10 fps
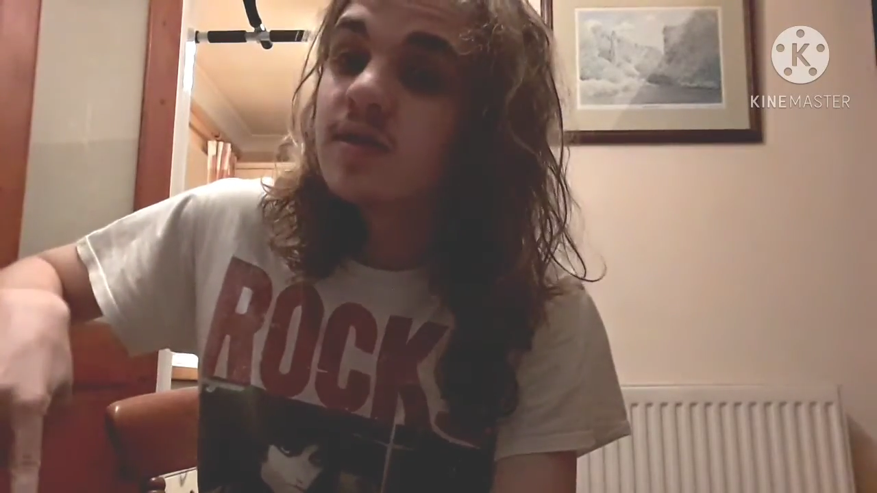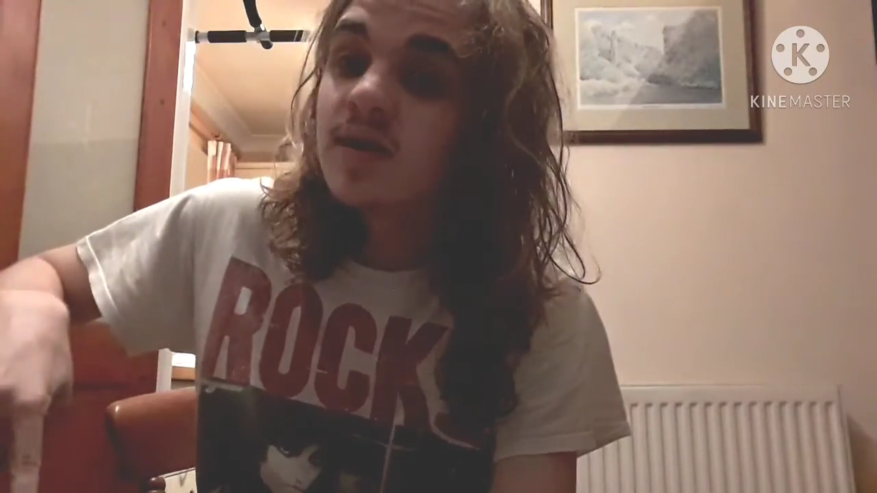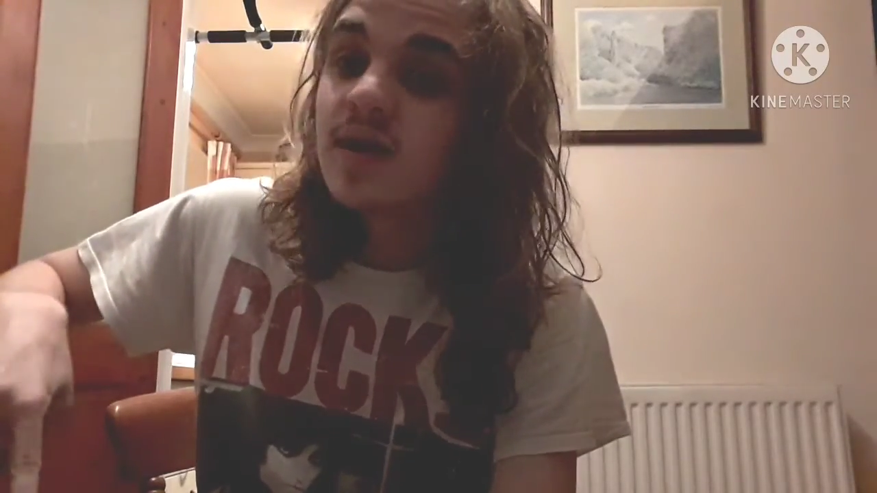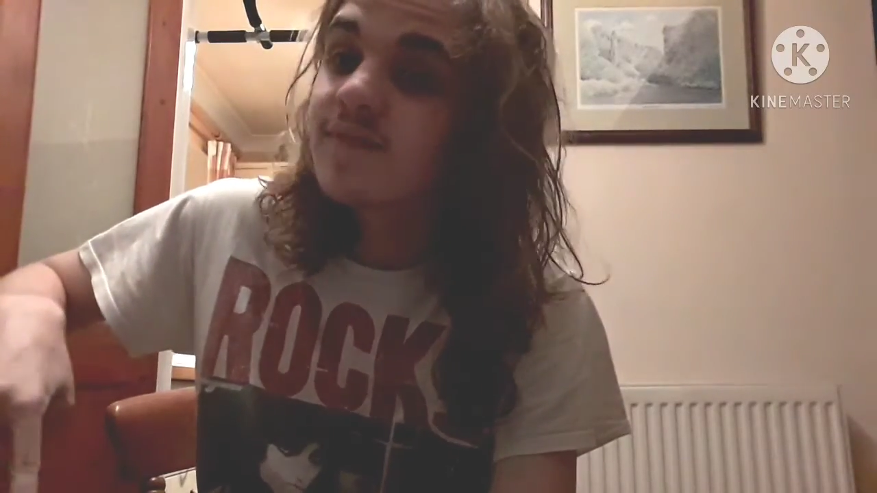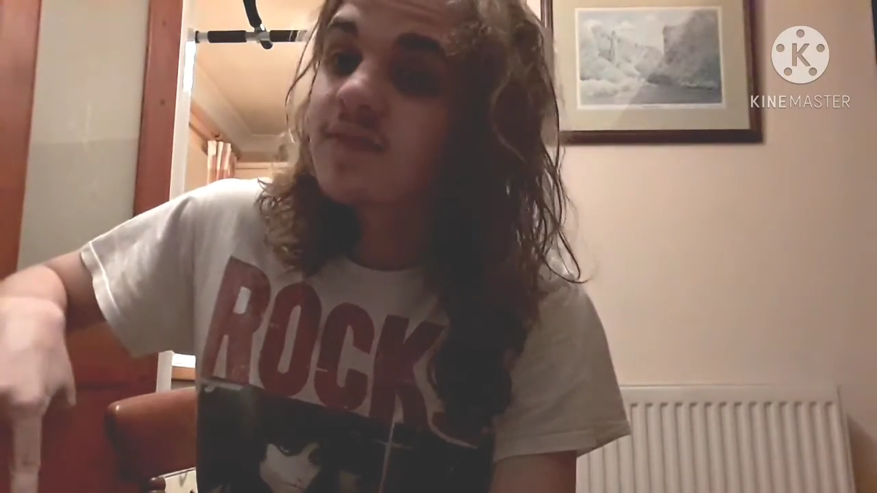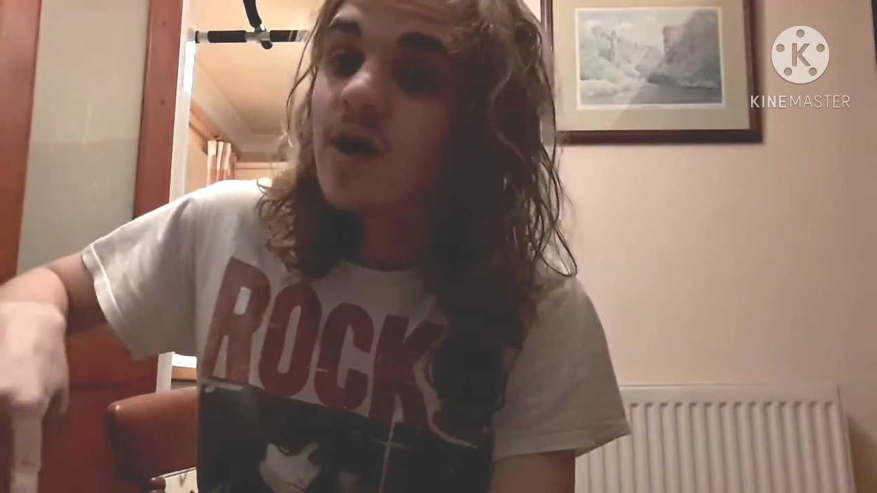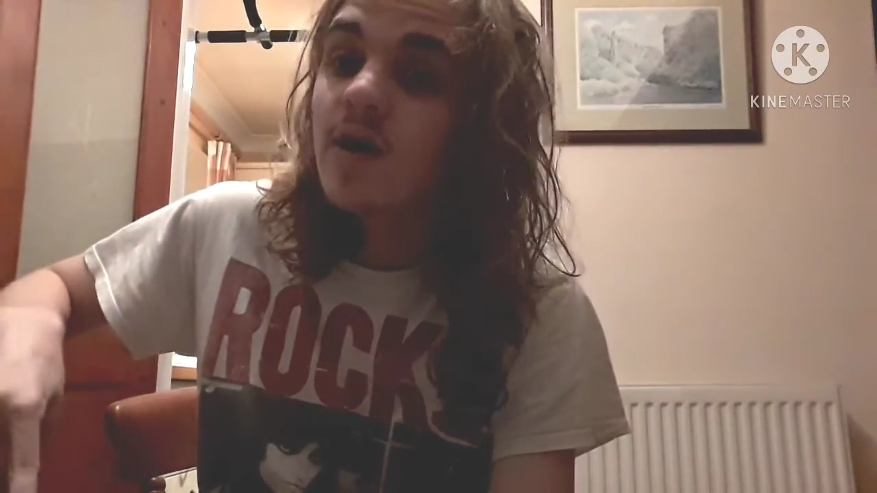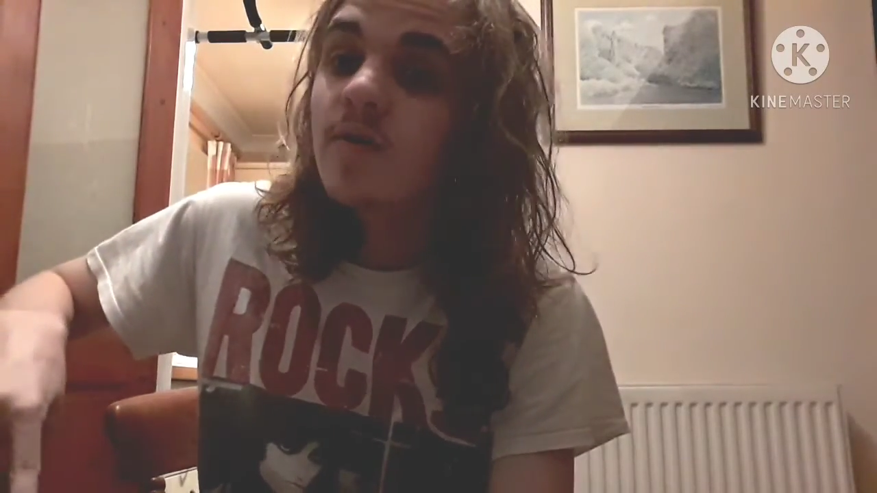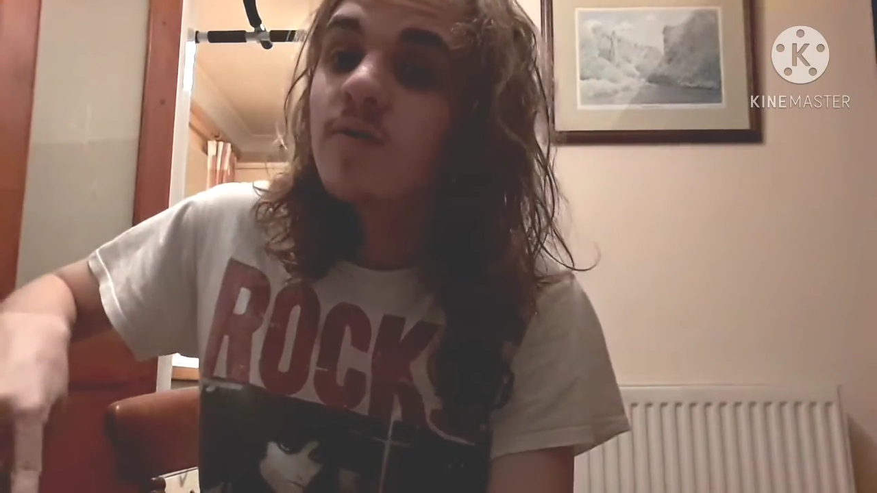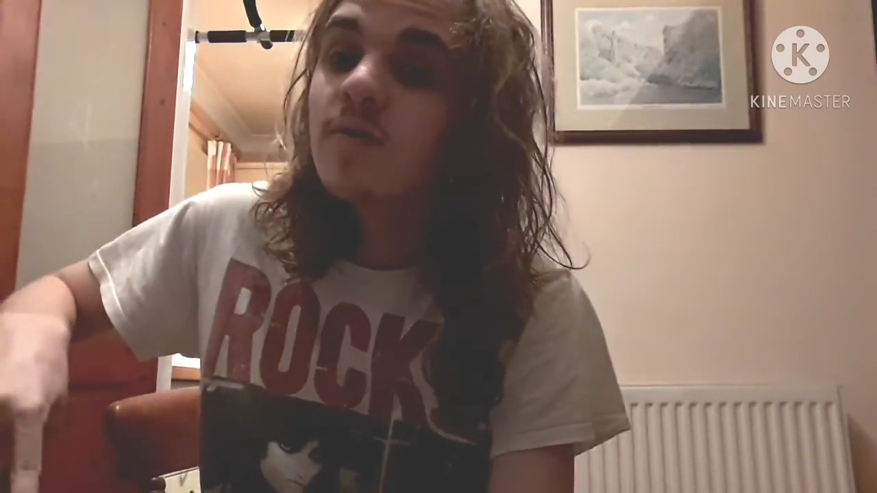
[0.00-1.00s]
And if
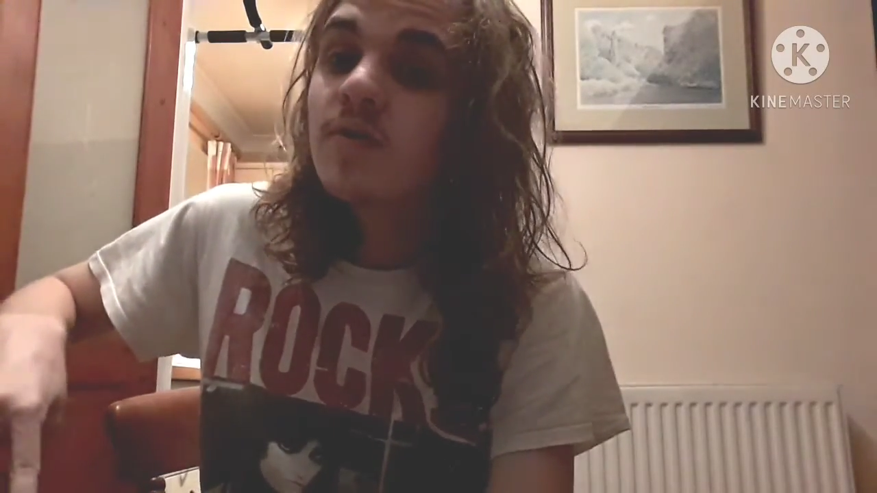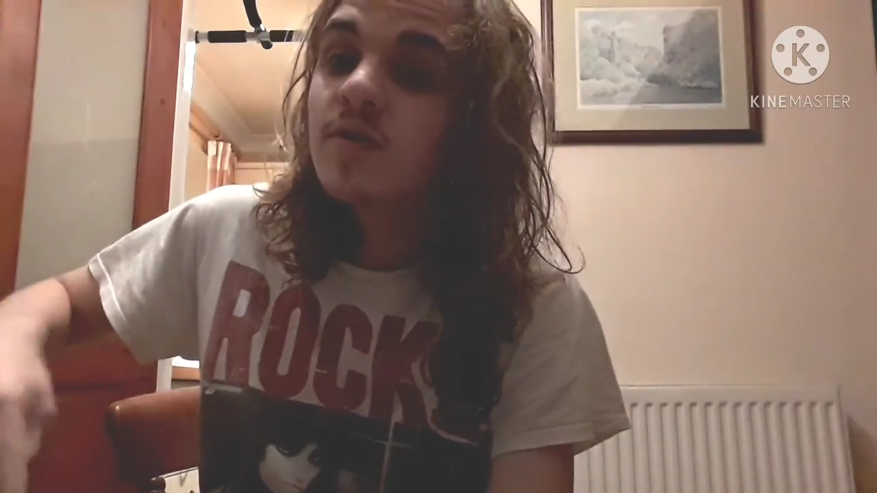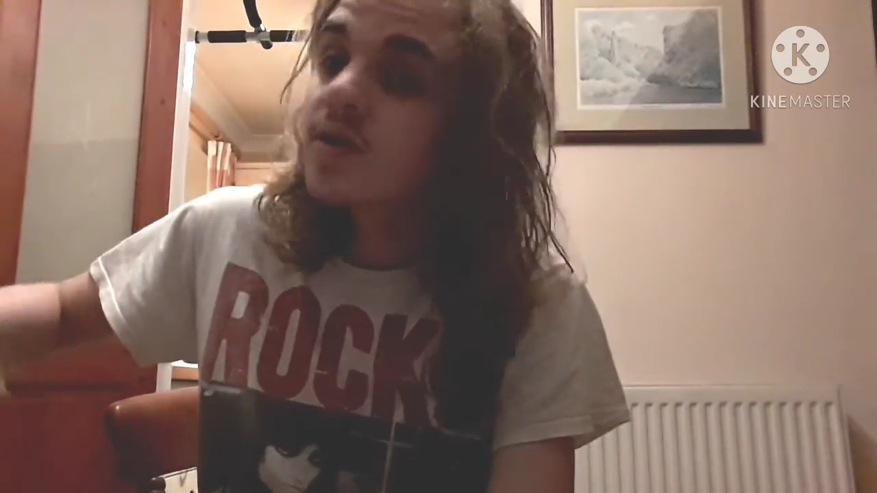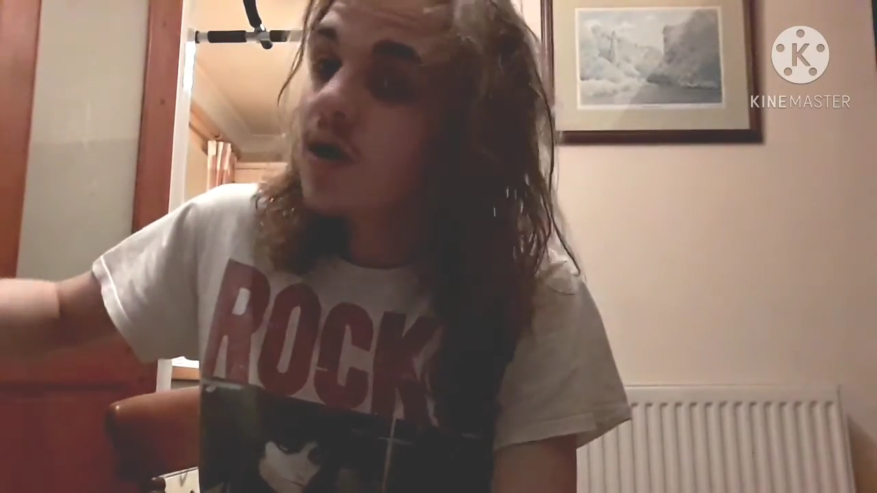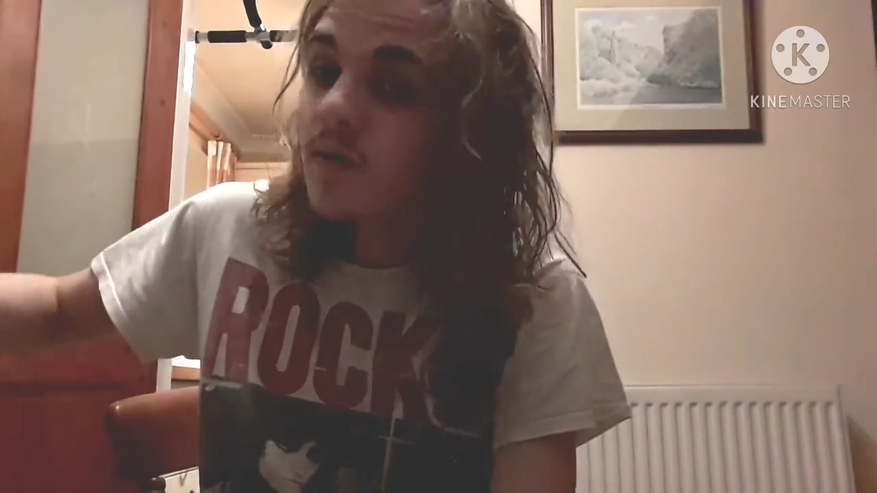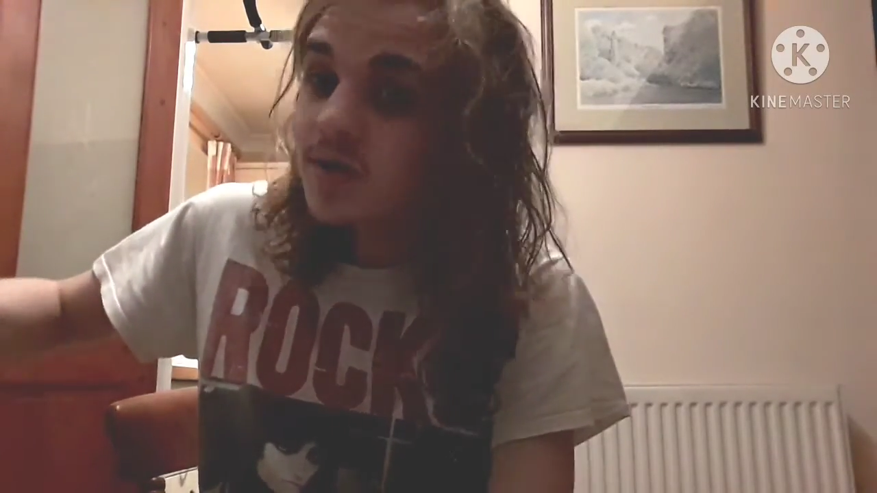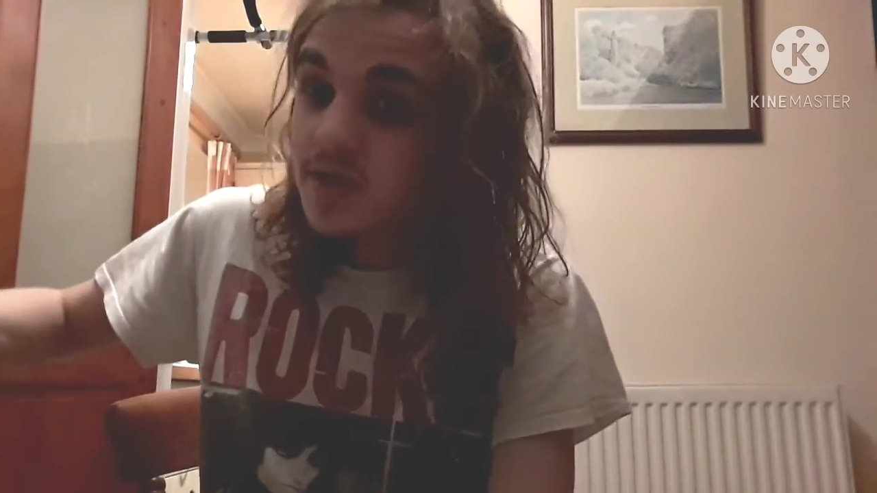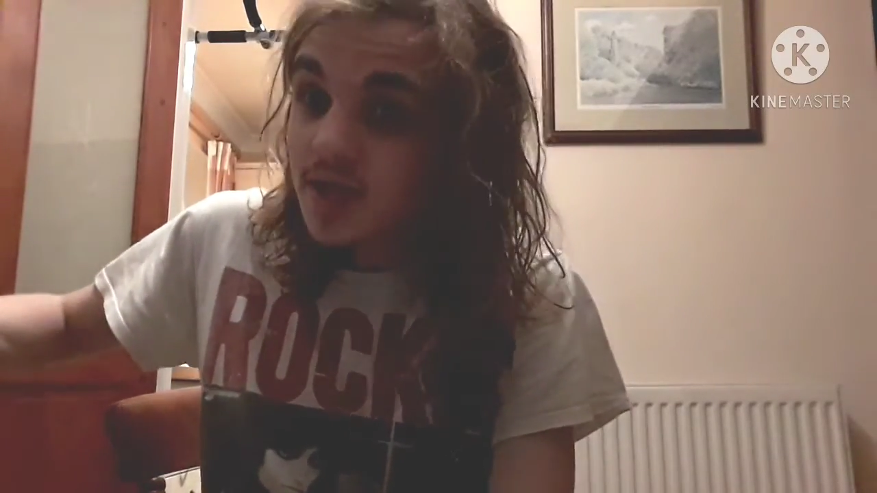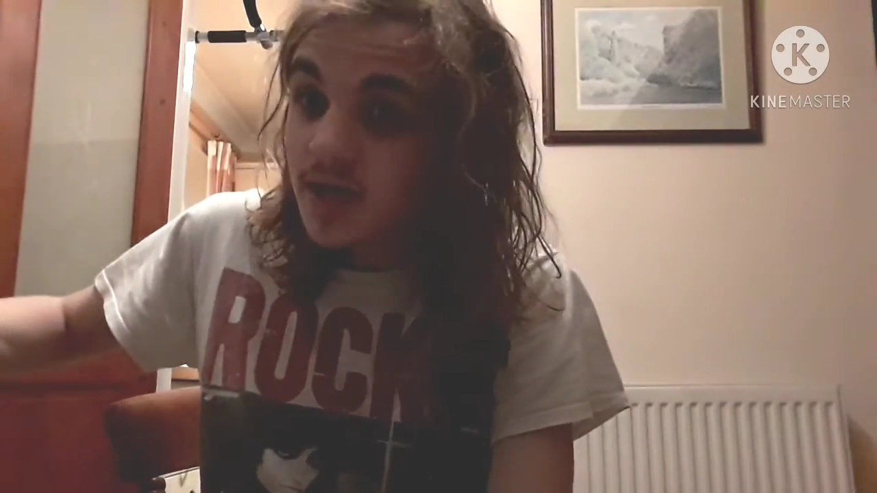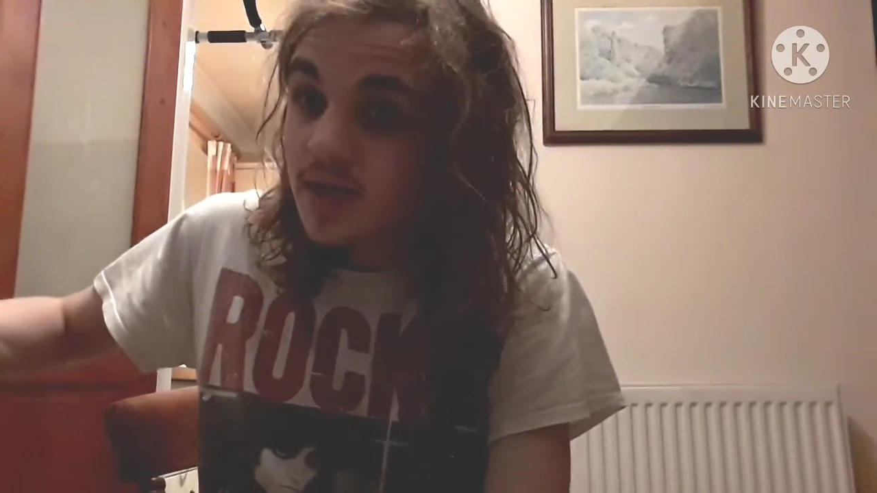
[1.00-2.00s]
so, go
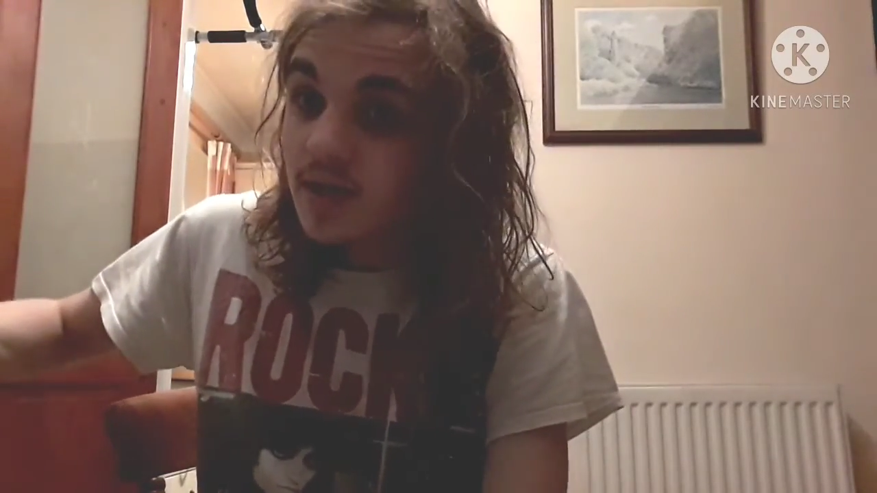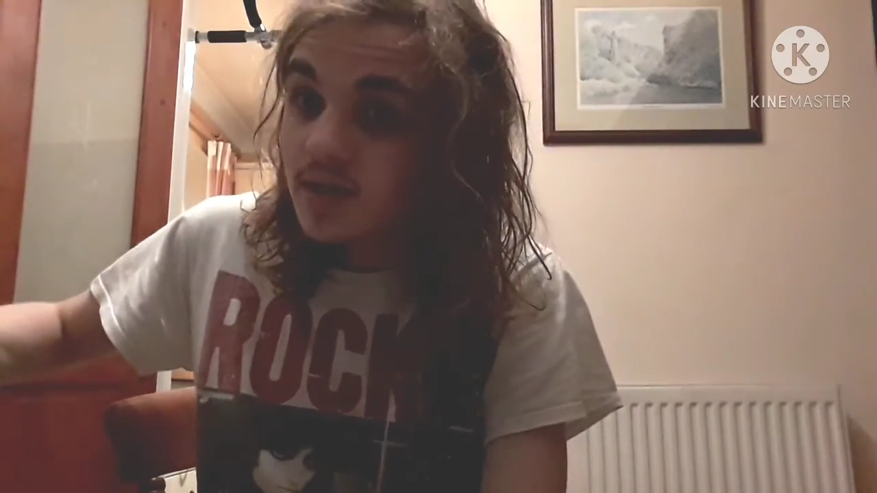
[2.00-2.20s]
watch it.